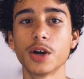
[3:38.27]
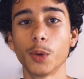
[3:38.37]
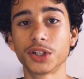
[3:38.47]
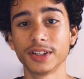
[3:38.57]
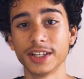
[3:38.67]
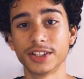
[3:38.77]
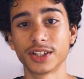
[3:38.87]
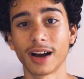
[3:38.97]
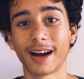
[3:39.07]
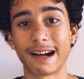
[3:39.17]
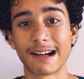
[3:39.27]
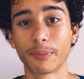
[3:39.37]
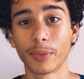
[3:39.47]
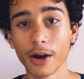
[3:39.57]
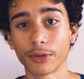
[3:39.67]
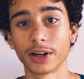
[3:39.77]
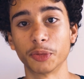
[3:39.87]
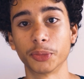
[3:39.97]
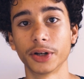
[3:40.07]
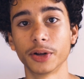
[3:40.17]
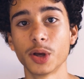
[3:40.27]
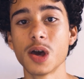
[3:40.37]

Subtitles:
which leads to higher power output,